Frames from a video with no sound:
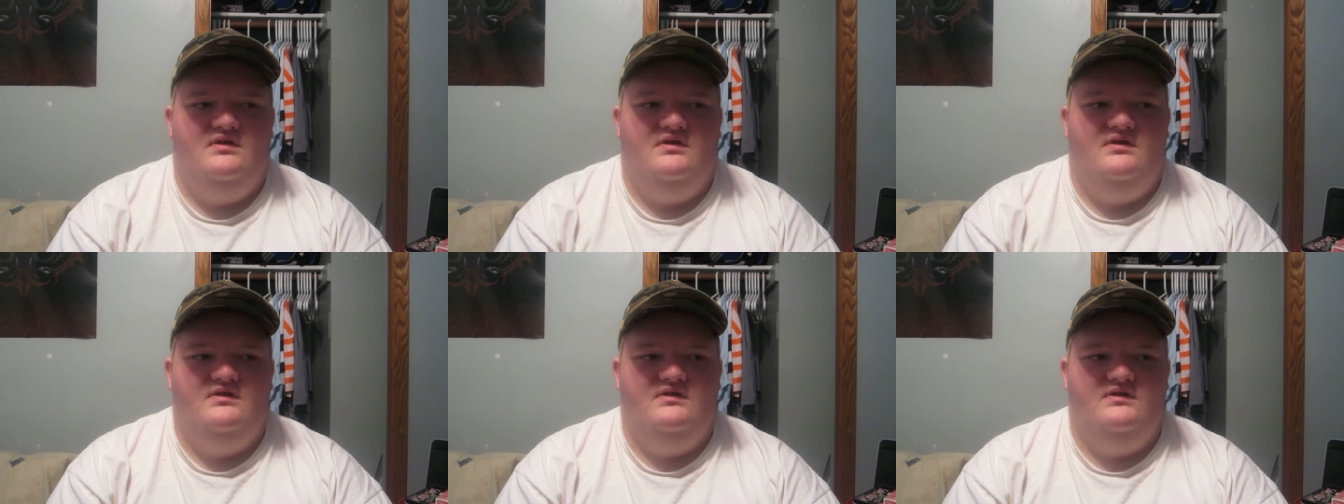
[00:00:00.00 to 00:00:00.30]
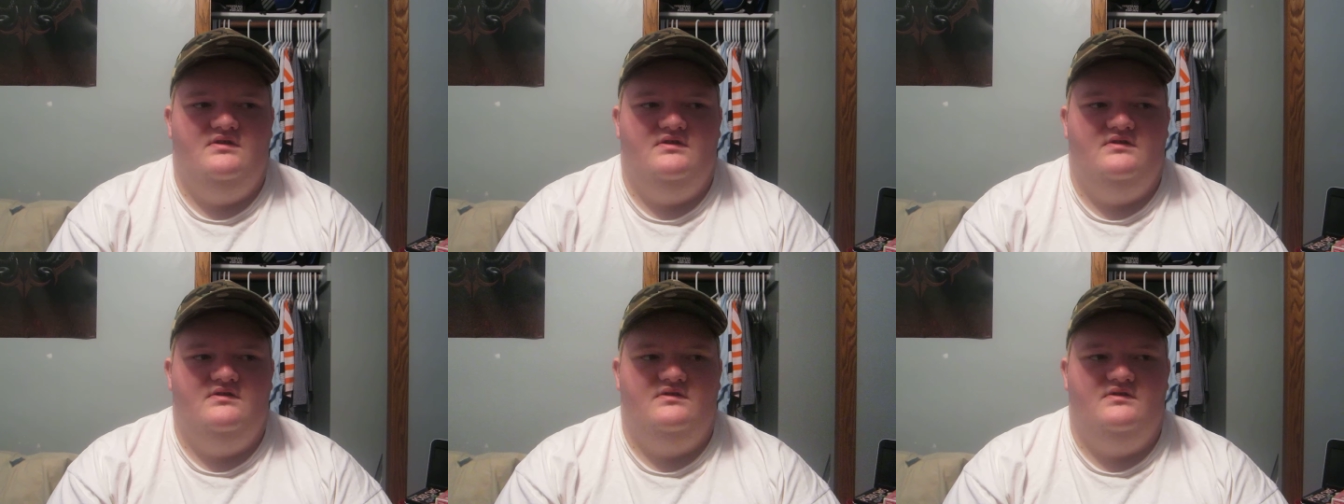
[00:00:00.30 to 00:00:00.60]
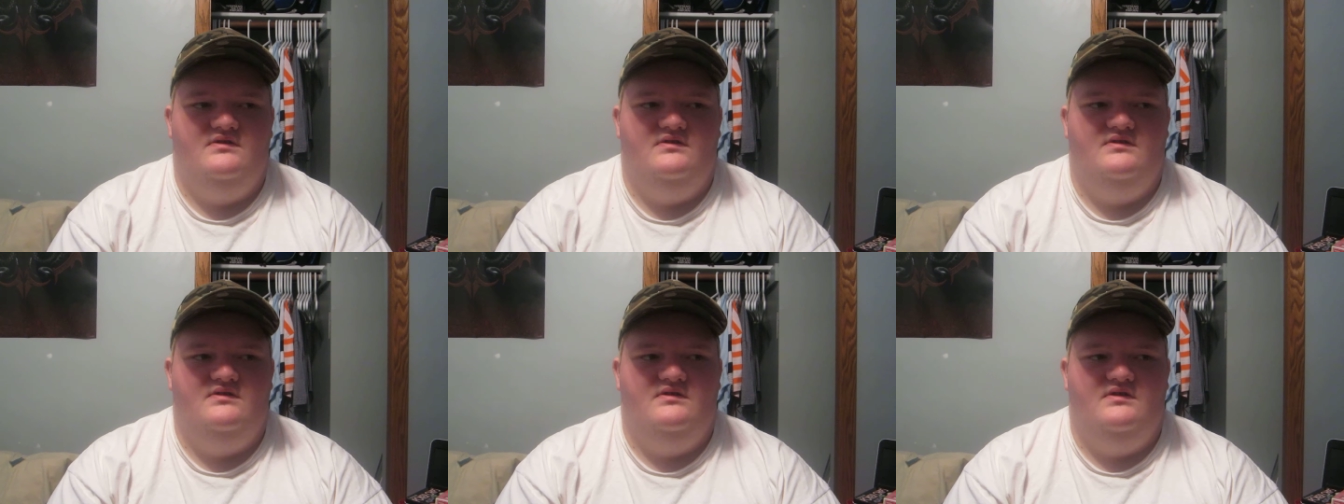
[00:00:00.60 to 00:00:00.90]
and
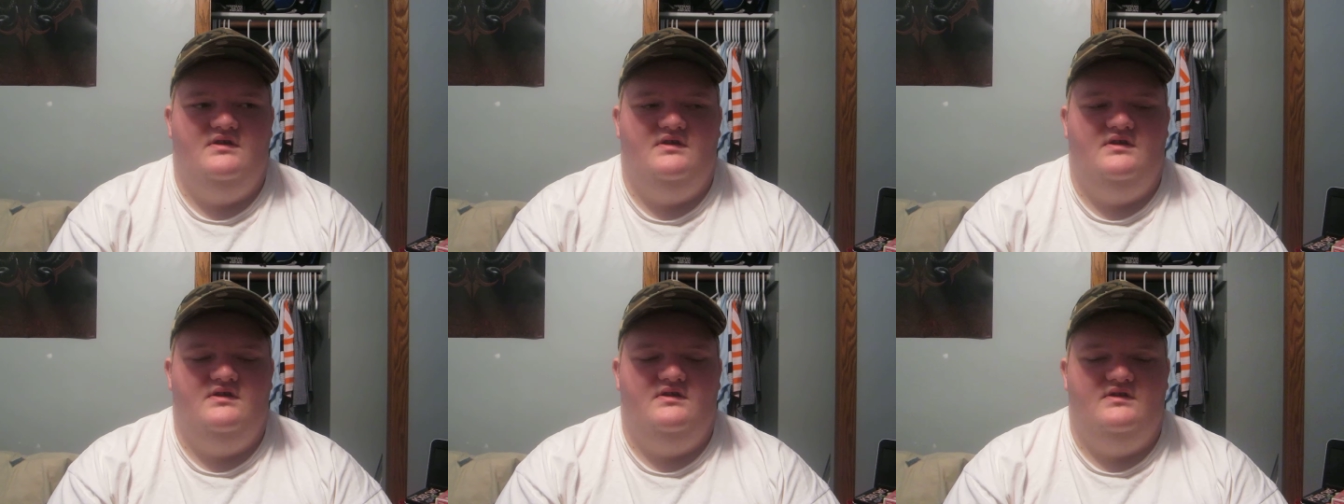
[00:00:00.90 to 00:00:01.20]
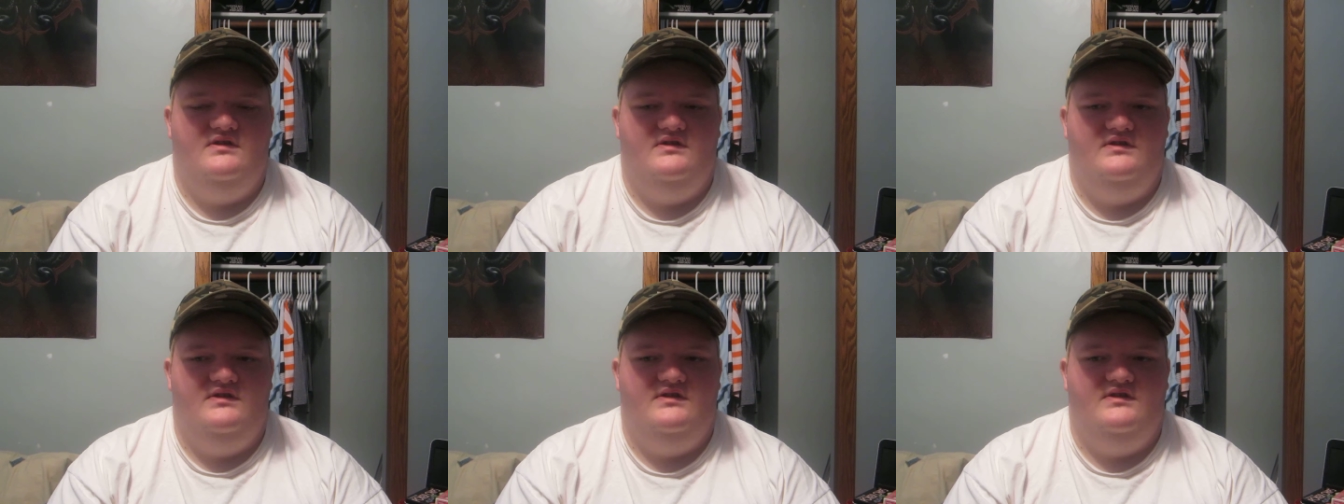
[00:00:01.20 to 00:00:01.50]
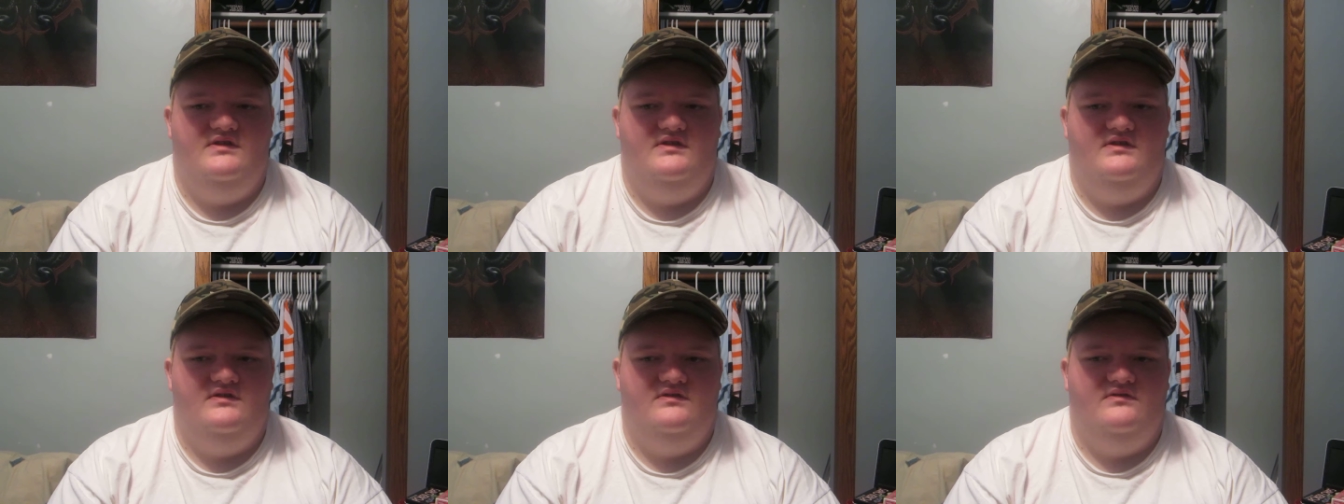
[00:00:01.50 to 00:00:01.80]
then and, then
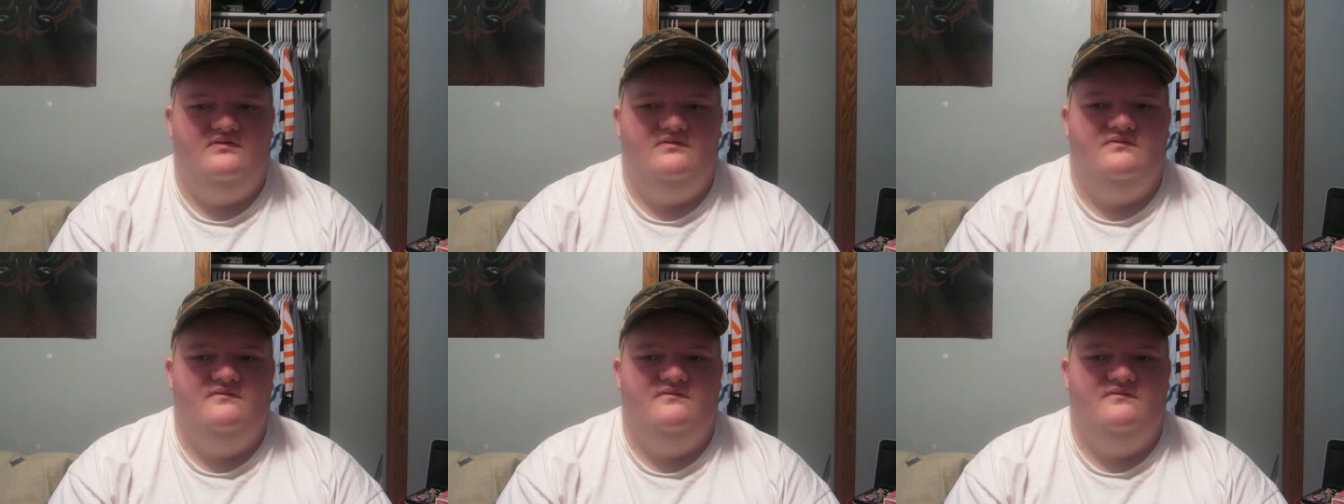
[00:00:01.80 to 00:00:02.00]
add